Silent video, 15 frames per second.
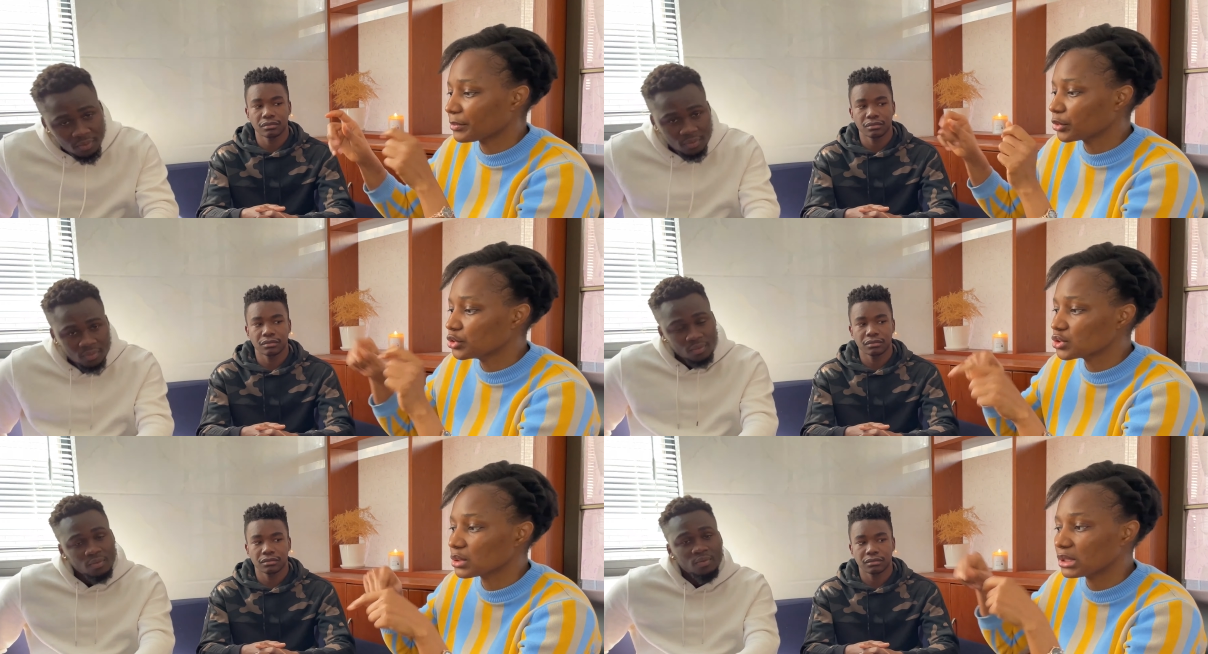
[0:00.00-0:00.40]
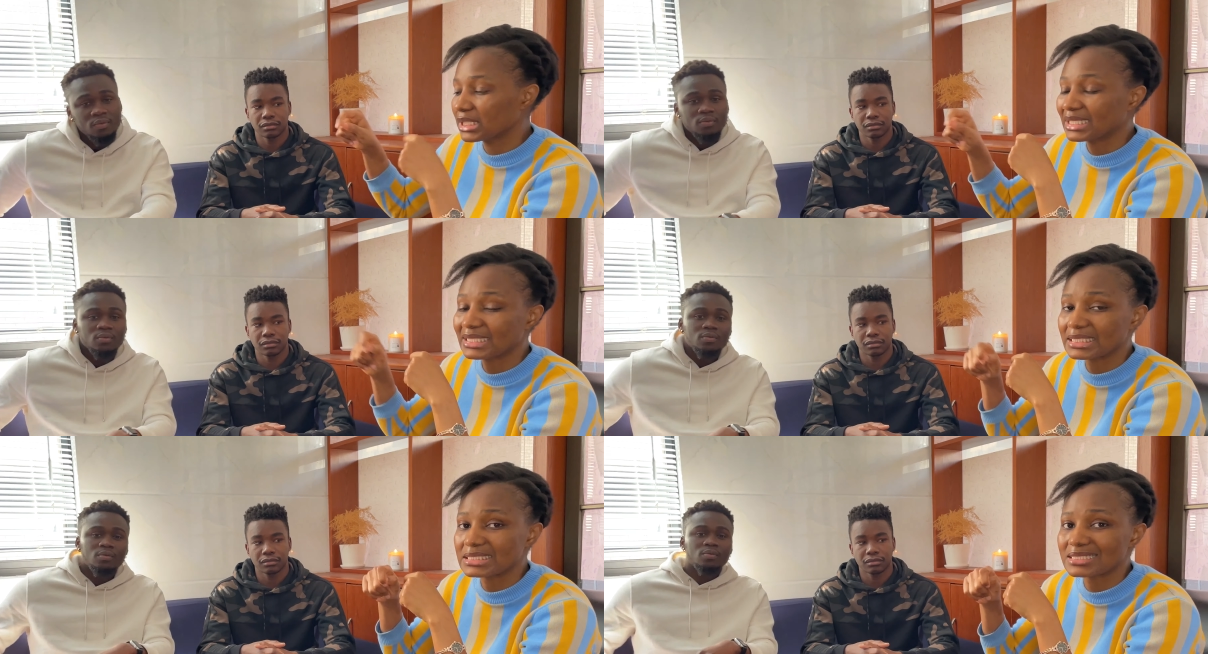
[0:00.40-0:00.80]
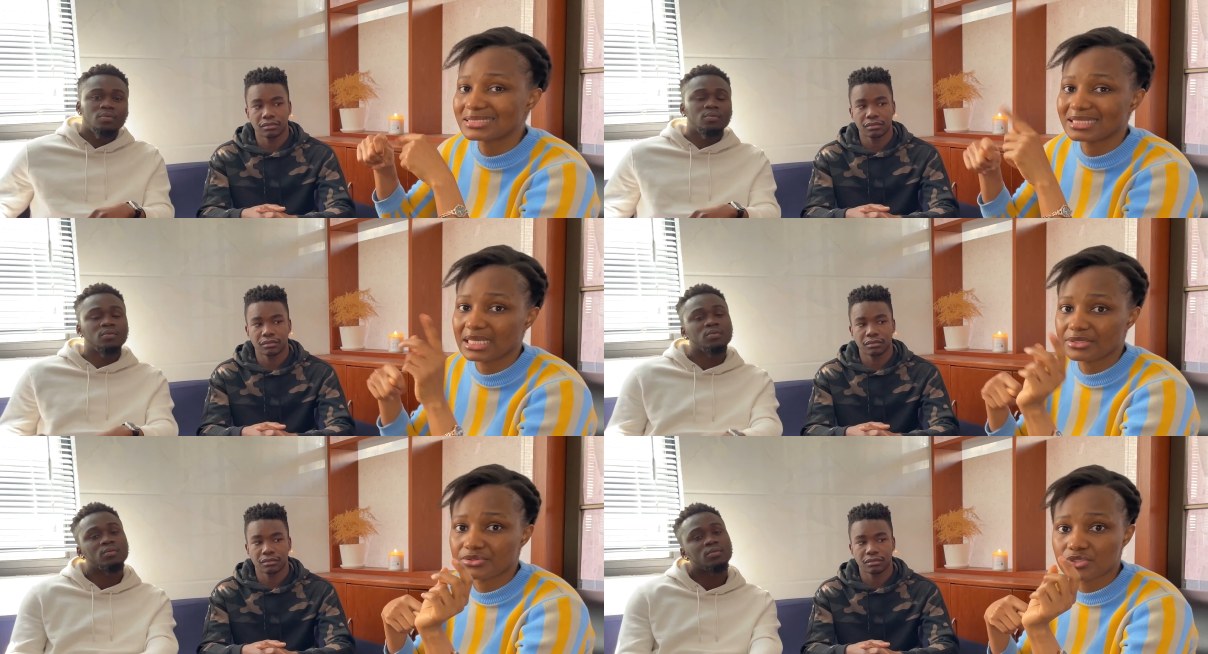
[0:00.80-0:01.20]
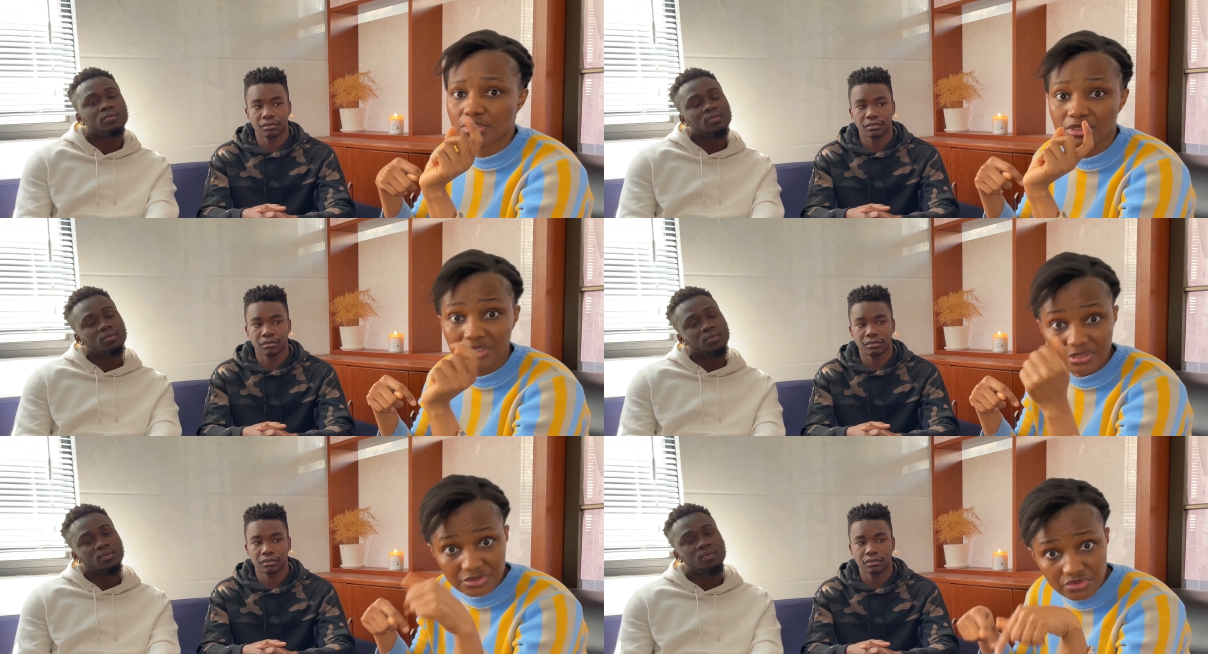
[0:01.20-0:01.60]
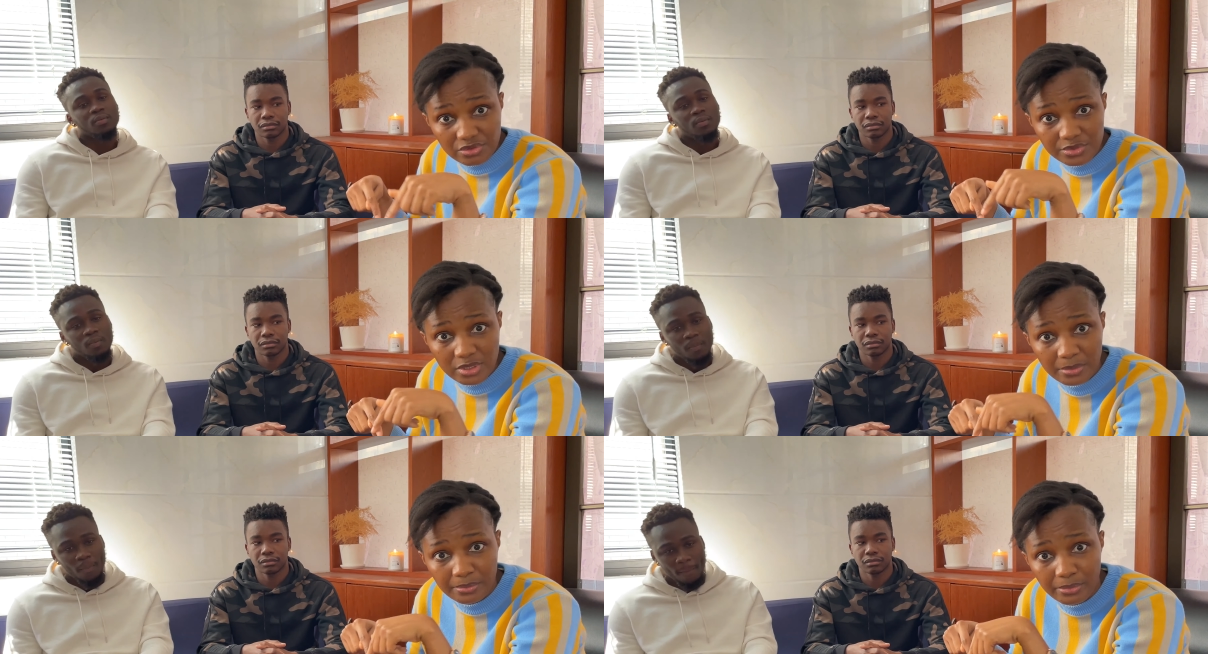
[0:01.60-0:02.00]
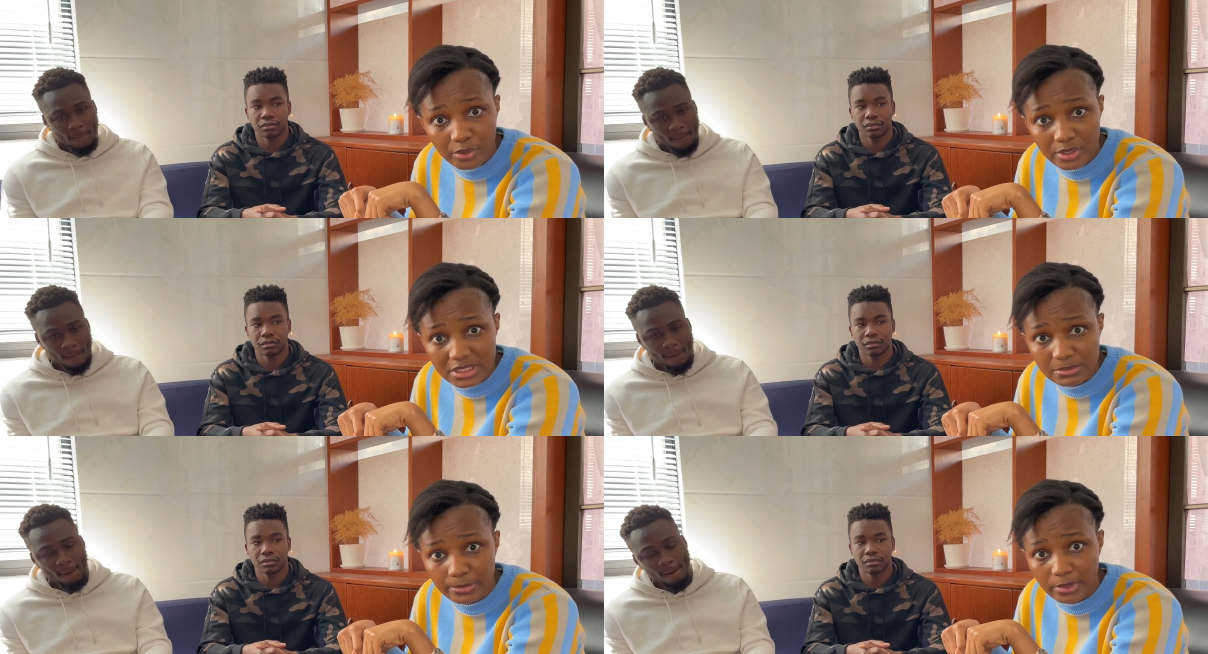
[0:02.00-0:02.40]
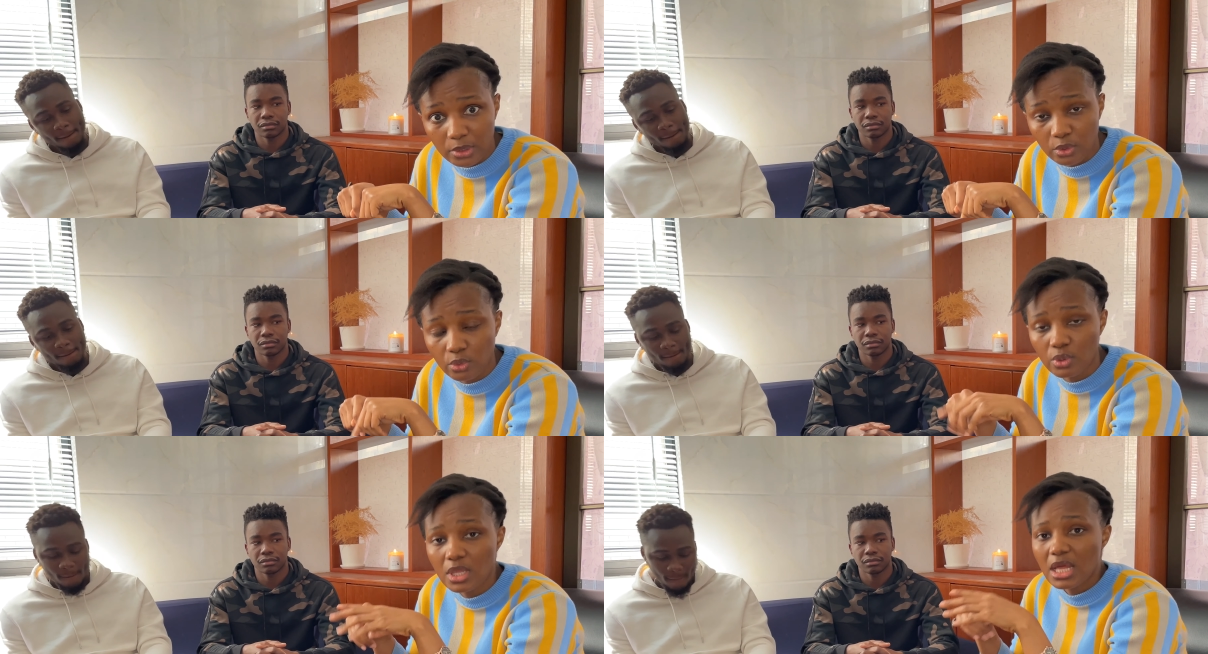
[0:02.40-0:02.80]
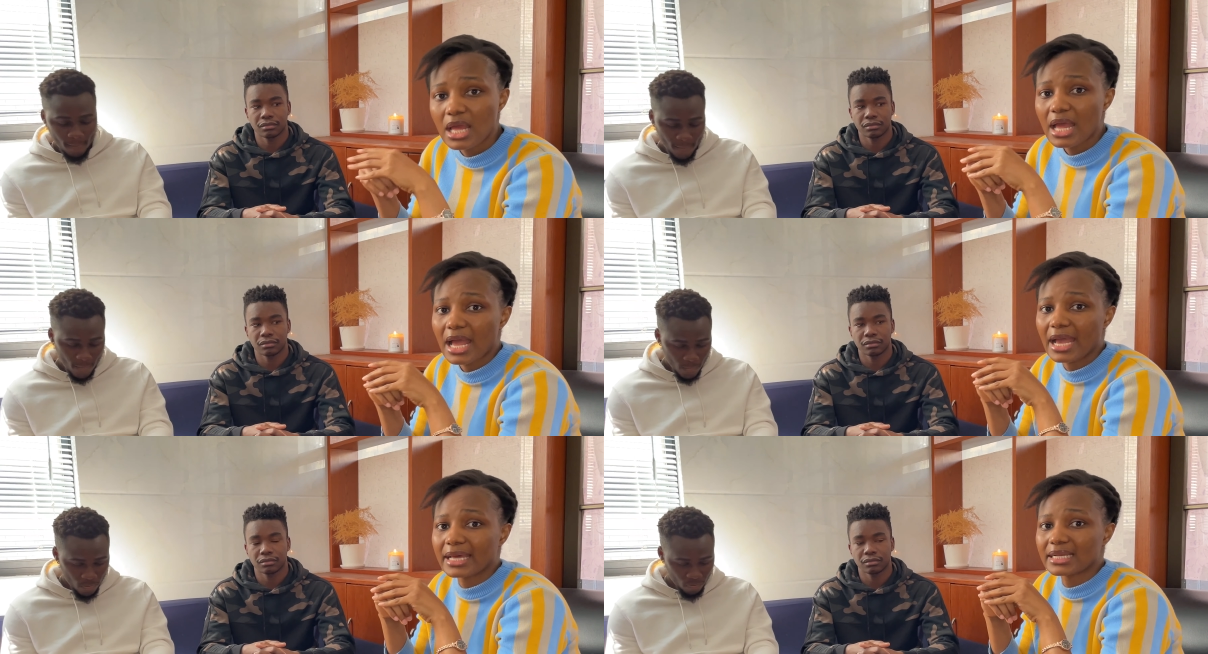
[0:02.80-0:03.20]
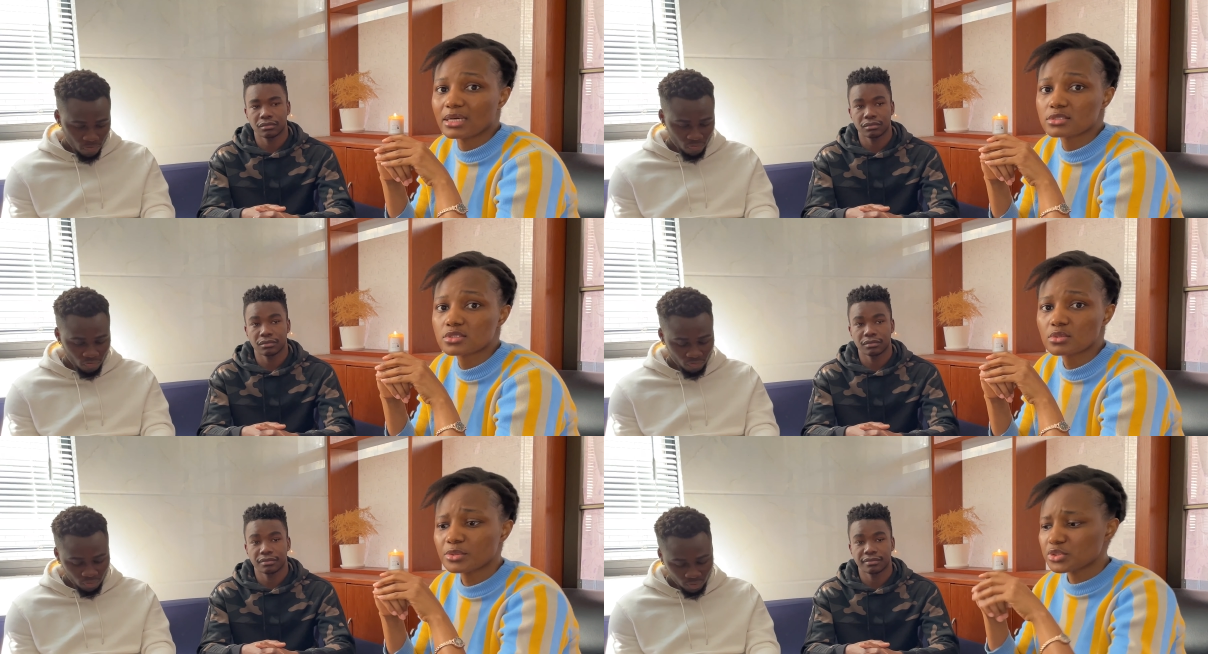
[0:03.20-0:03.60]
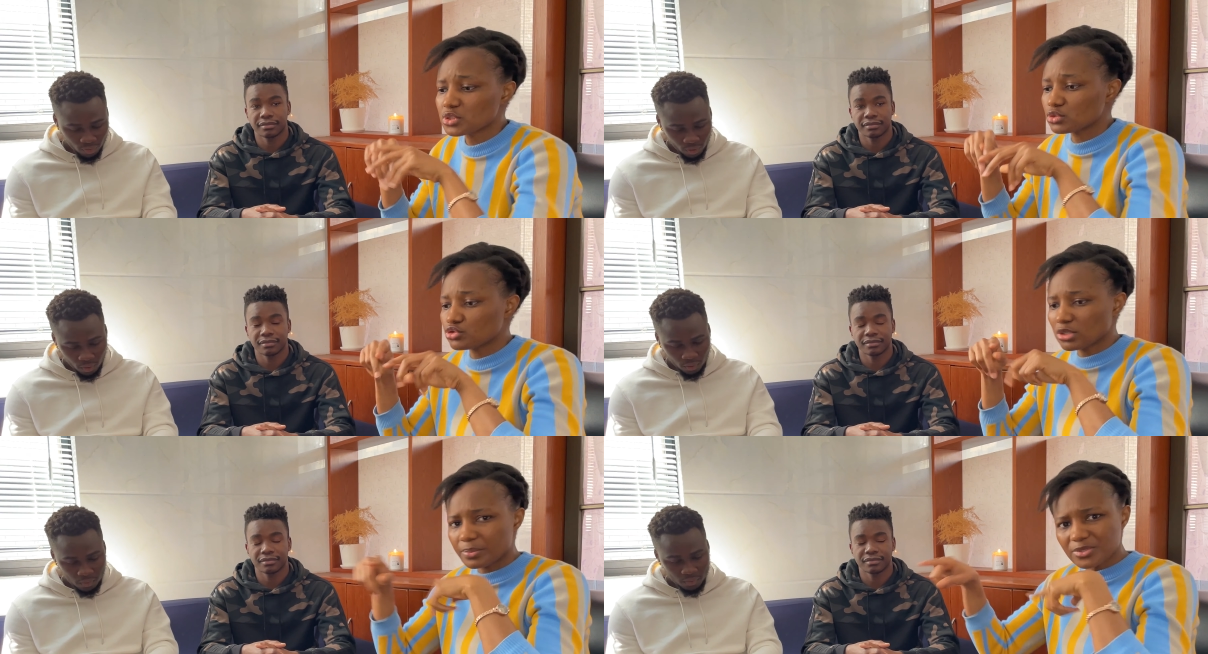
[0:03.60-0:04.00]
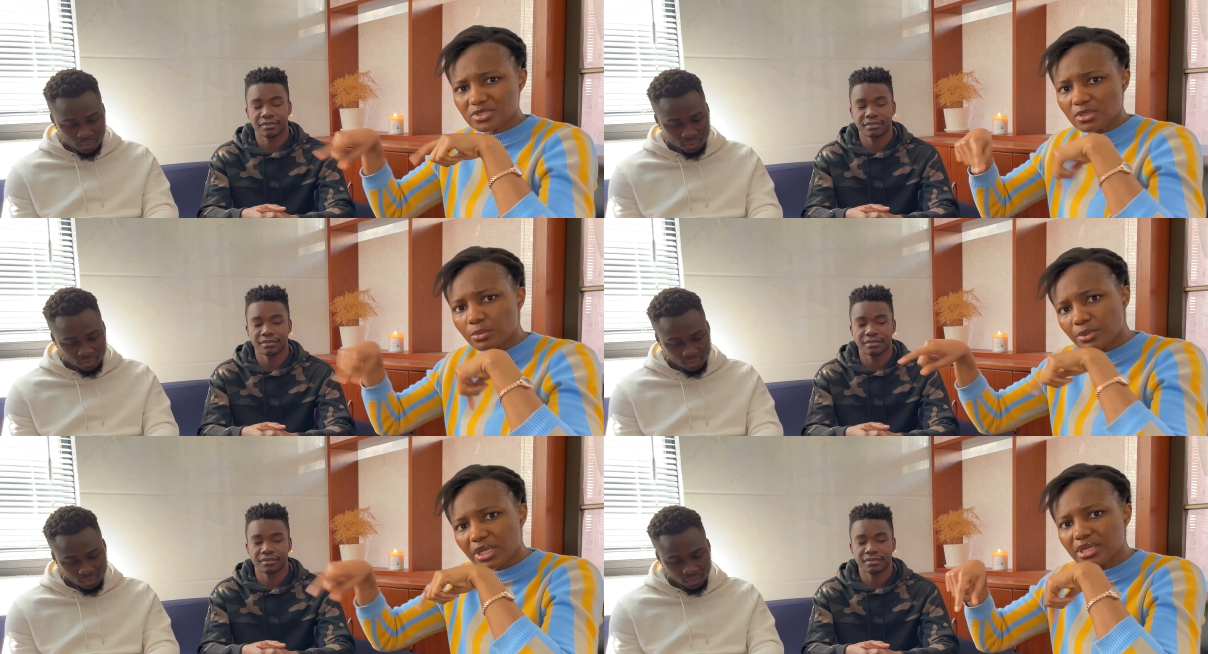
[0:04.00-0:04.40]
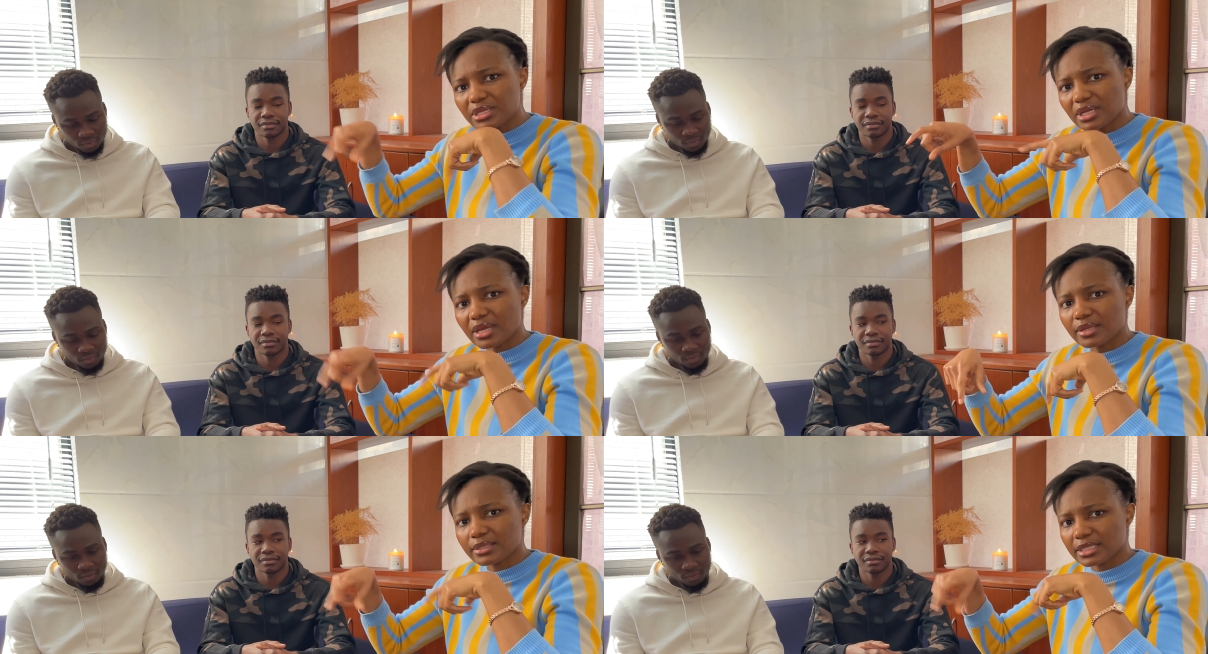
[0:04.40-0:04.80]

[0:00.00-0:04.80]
Speaker 1: I'm going to link it in the, in the description box below, and I also want to drop it somewhere here,